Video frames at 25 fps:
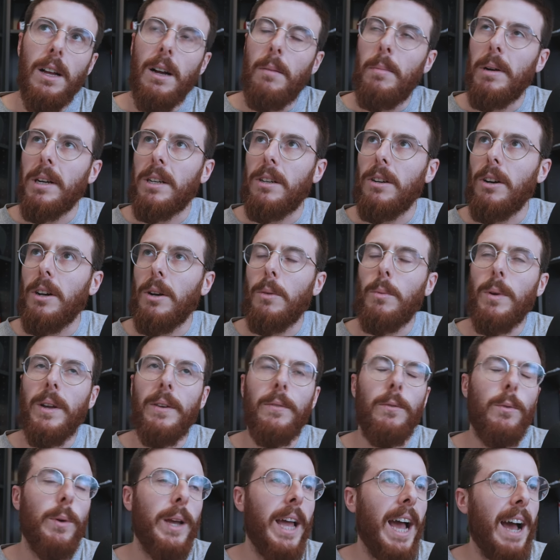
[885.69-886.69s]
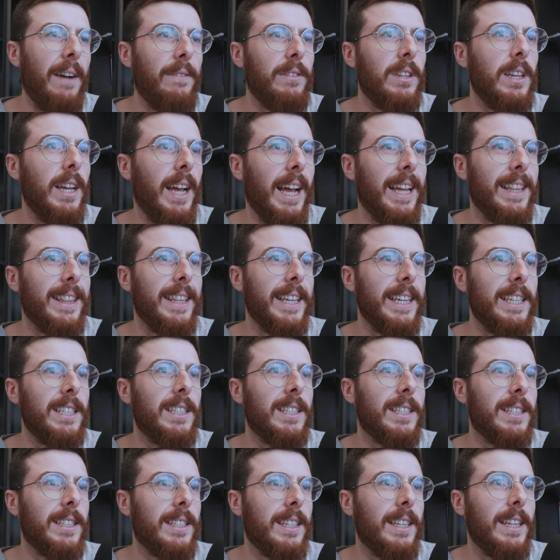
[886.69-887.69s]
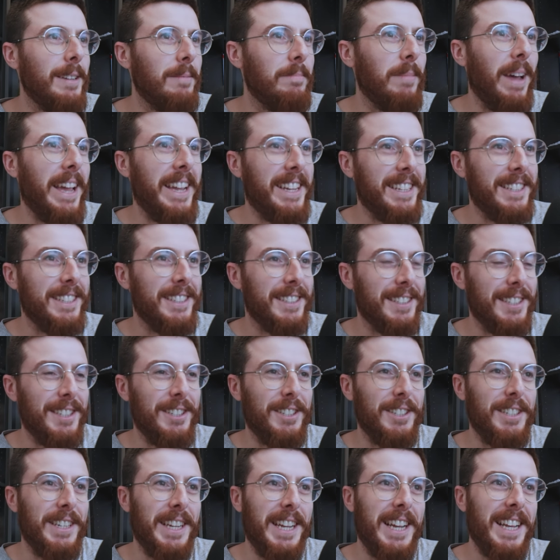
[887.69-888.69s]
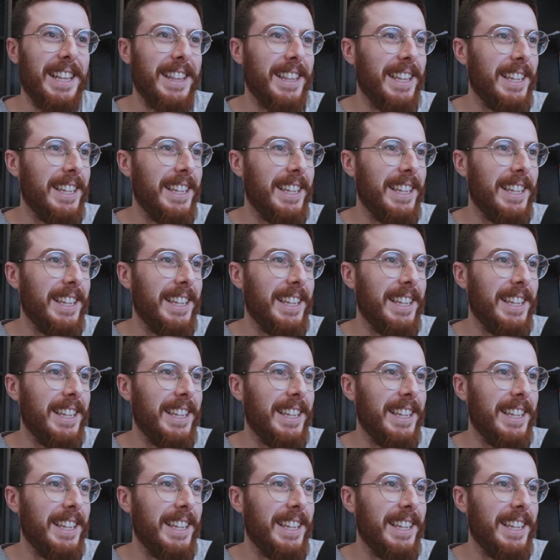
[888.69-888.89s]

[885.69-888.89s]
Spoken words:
oh my God, if we have to at least make a decision here,